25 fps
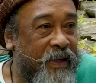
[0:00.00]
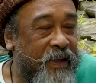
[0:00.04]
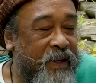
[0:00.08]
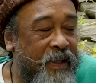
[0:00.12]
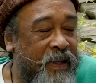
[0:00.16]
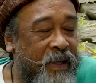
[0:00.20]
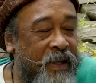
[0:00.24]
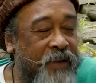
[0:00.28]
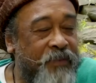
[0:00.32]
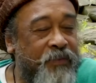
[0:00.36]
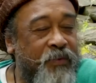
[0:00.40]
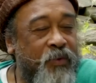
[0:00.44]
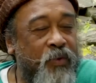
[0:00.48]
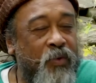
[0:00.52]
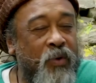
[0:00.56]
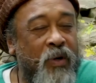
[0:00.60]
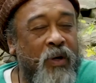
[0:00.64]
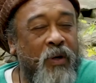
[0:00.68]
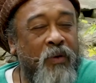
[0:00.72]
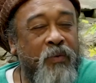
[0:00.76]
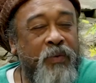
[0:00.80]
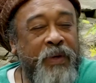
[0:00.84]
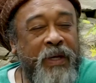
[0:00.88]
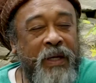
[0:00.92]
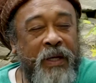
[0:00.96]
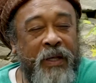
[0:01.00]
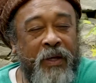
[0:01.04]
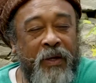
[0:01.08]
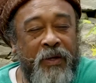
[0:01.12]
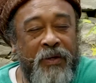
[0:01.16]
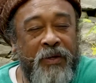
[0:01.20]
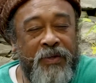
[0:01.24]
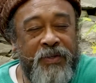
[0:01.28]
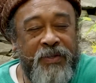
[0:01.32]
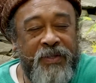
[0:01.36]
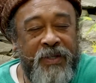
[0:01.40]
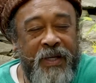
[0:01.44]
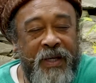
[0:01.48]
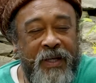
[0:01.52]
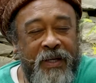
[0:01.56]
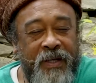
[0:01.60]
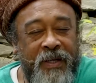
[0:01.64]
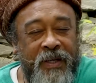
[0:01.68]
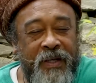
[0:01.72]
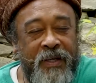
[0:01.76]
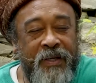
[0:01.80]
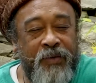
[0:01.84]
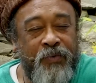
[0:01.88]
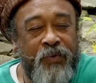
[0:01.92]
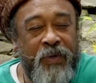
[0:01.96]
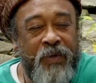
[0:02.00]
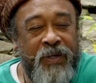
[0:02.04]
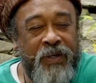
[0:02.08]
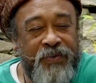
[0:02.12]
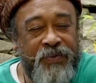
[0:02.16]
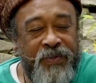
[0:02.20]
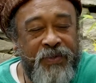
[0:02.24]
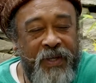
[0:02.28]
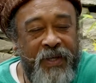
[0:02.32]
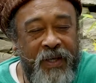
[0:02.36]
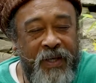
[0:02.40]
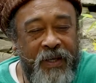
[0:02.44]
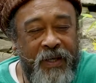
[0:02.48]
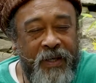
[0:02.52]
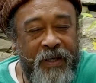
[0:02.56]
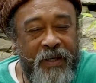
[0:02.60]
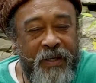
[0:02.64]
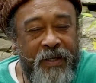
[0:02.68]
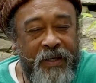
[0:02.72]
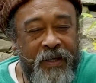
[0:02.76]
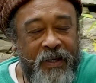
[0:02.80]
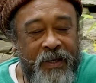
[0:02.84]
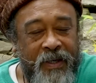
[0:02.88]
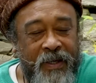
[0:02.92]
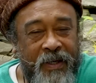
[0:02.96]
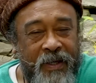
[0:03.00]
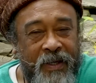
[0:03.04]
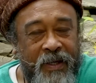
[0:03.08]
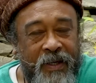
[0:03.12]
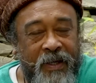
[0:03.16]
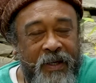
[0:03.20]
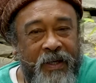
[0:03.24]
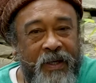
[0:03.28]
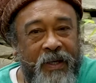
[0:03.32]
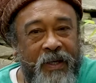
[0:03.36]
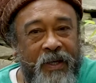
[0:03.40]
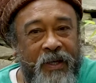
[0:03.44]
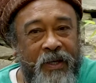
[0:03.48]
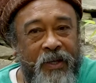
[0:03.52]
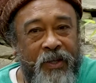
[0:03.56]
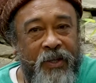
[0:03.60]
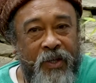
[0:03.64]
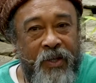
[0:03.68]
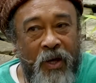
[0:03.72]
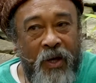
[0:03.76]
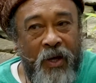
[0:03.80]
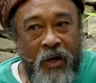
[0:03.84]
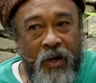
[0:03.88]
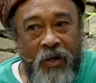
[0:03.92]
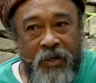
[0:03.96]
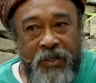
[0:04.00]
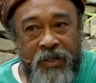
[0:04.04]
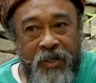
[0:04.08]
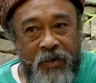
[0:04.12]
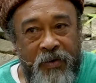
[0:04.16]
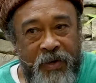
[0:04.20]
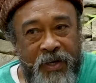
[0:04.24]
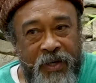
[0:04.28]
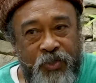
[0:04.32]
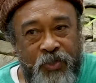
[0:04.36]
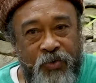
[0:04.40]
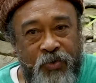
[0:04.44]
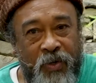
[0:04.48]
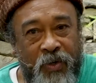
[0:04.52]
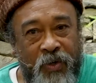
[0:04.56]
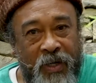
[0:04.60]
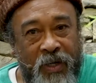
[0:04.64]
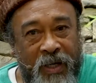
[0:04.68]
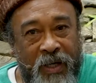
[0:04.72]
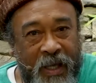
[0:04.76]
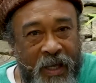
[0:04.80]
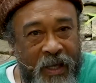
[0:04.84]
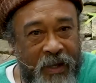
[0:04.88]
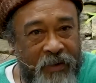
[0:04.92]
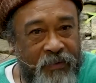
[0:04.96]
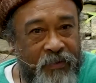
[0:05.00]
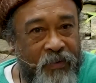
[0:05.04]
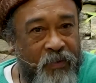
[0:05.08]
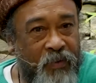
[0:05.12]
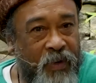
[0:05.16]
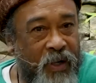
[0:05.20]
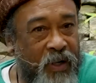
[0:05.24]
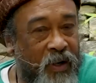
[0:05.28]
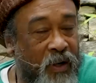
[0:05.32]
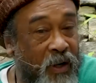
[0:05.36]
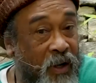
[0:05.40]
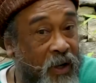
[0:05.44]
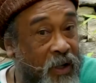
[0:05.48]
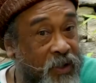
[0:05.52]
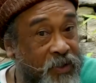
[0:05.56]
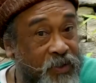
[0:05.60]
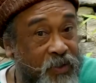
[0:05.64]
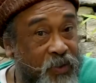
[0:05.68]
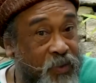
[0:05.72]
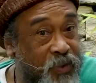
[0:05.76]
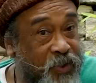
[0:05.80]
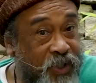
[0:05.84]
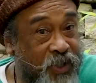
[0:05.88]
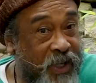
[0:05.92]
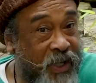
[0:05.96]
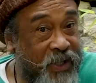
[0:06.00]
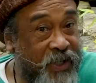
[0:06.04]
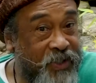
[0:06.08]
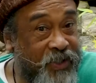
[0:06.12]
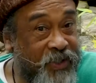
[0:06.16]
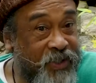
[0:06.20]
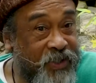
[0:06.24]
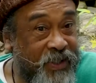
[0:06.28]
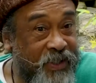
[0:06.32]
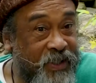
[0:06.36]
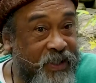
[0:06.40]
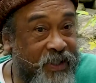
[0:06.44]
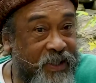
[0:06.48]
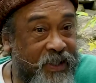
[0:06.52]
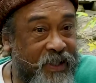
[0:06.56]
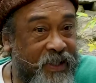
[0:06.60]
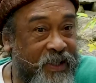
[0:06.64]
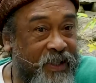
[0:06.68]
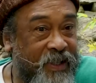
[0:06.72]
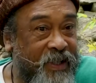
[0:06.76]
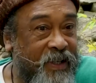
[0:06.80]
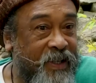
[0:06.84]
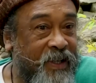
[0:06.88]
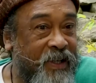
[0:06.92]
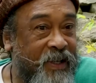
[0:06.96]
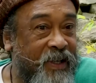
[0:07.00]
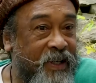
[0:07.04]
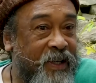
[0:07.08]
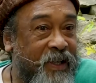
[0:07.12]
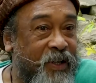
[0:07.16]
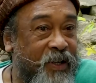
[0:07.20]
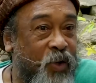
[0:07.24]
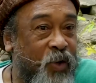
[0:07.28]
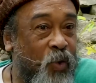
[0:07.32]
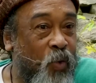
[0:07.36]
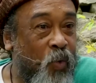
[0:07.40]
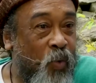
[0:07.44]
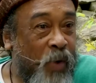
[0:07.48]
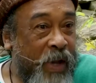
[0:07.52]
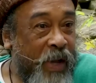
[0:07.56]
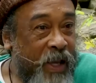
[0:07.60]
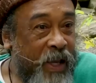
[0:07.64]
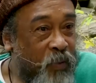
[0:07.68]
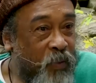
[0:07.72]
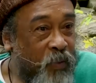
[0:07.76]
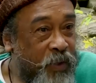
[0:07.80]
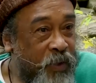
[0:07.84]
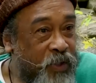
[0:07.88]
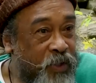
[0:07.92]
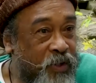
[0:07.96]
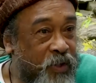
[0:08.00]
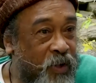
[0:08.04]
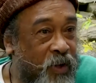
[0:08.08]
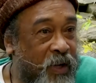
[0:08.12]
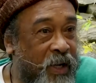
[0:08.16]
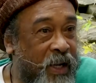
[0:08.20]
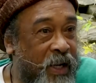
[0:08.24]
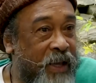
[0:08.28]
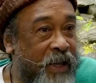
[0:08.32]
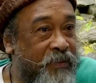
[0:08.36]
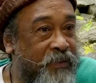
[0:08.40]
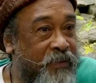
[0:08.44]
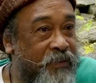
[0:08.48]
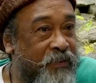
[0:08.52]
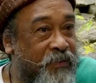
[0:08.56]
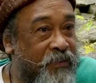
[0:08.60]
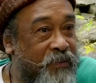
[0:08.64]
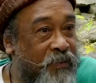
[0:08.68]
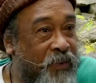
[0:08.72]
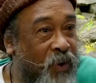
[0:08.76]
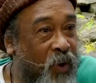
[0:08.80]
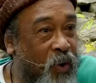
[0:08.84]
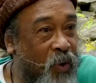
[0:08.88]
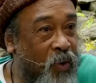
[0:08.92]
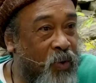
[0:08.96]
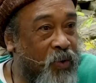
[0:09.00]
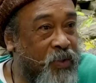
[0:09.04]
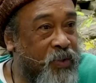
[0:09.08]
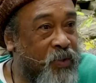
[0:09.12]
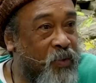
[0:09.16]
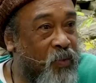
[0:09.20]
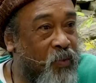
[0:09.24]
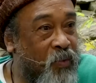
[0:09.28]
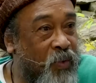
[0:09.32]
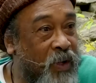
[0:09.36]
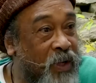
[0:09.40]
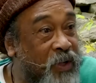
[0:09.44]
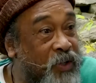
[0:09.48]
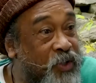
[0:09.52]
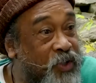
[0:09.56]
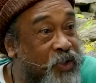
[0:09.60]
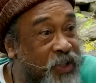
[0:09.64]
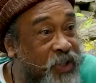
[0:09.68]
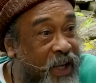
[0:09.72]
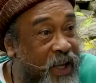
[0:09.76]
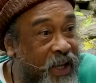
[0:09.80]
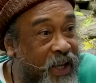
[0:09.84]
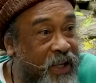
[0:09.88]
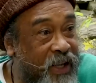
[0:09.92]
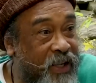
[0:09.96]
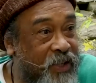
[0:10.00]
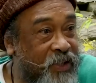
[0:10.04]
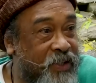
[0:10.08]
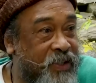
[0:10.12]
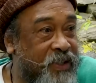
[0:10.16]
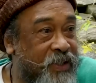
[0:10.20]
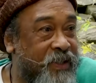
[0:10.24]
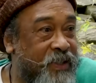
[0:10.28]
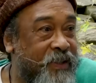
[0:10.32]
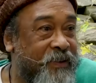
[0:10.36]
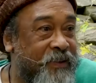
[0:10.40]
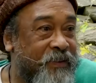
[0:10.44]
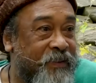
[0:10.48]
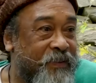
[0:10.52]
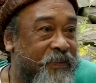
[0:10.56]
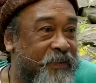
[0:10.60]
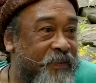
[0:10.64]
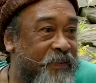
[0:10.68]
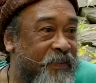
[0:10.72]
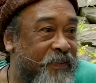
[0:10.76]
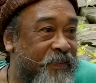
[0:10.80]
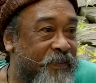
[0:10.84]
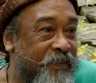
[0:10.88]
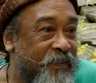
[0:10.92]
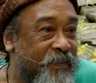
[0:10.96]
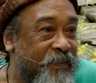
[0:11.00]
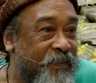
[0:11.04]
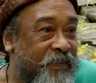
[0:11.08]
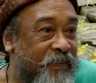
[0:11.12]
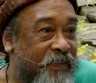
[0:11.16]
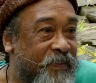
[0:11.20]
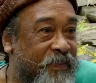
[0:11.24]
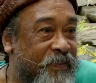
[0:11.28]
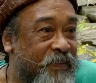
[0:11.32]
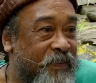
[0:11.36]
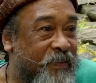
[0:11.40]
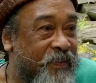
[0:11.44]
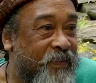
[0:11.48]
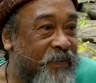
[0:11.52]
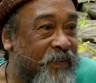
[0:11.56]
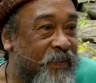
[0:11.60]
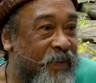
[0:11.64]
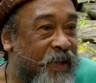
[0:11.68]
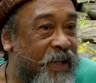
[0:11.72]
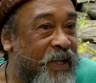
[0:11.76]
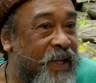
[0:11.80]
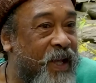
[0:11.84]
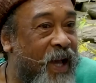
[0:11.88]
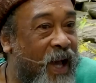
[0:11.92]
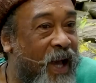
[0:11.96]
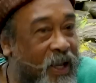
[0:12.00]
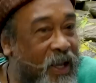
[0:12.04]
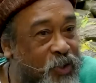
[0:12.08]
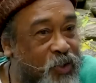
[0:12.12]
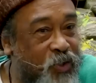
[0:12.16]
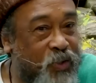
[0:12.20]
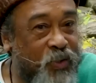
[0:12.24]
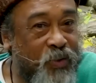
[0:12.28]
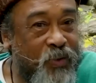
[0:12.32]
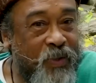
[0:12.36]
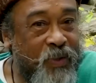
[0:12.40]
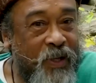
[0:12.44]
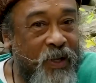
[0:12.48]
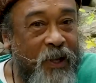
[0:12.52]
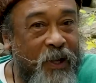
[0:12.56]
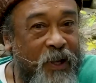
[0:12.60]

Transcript: If you are really understanding and really seeing, your terrestrial life will also change. The way in which your life flows will change. It has to.